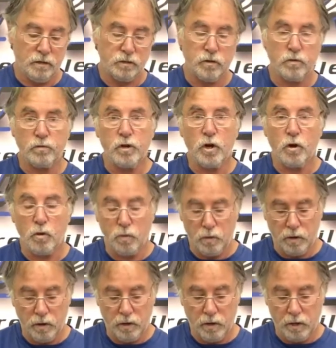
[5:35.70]
So
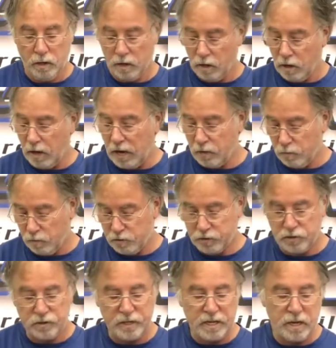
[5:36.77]
no lock
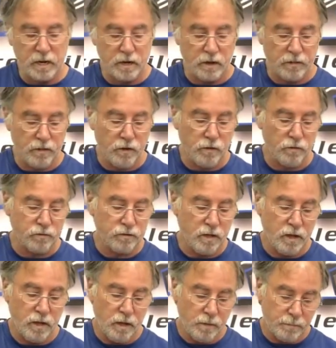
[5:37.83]
washer needed on those.
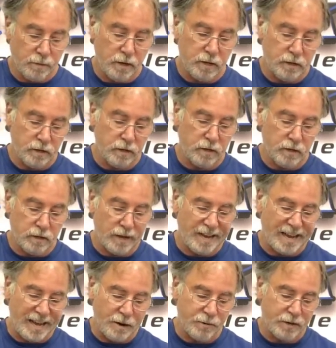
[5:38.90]
But
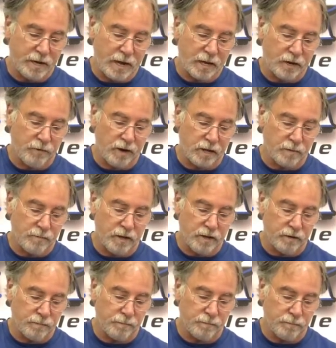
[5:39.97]
I would highly
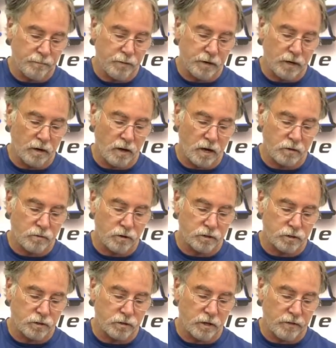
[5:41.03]
recommend putting lock
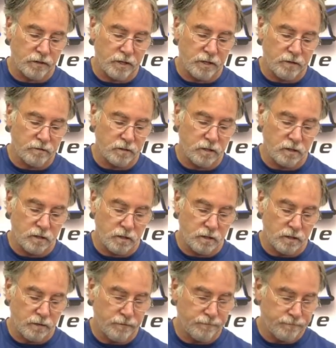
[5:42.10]
washers on these
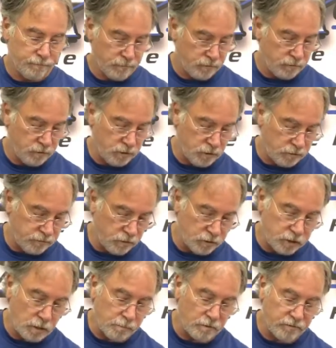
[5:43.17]
just for the
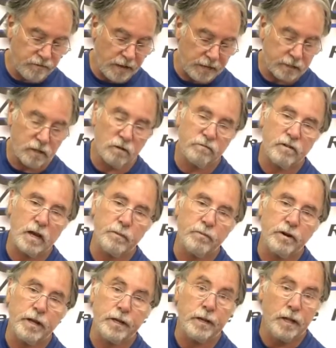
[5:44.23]
simple fact it'll
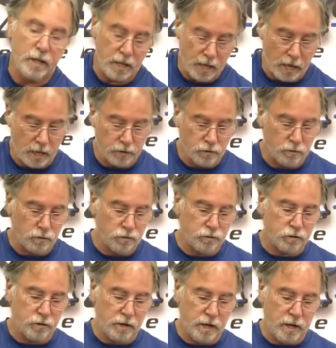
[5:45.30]
vibrate and you'll
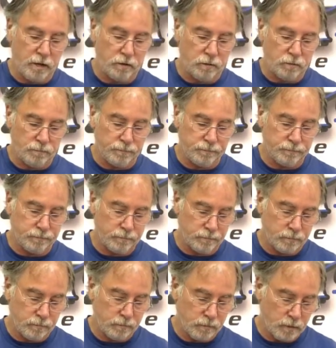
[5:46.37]
lose your handle.
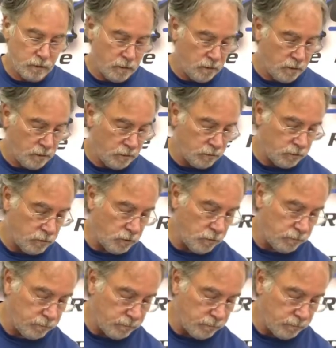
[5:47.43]
So